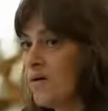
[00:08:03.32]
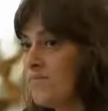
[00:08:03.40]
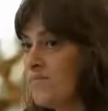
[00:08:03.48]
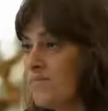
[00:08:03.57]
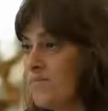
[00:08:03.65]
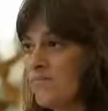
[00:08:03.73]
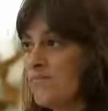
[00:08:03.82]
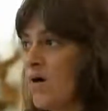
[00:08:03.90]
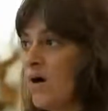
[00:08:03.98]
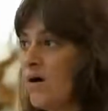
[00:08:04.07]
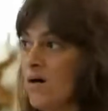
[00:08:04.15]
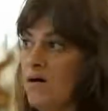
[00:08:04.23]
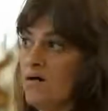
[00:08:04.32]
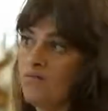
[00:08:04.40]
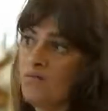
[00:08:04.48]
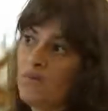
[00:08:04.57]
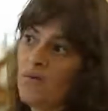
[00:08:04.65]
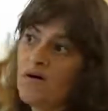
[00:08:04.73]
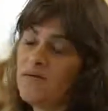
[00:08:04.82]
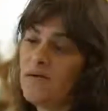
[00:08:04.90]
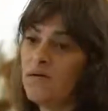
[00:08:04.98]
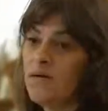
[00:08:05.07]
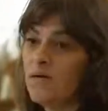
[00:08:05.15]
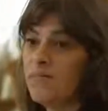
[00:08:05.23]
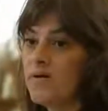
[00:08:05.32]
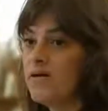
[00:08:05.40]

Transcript: I'm, I think I'd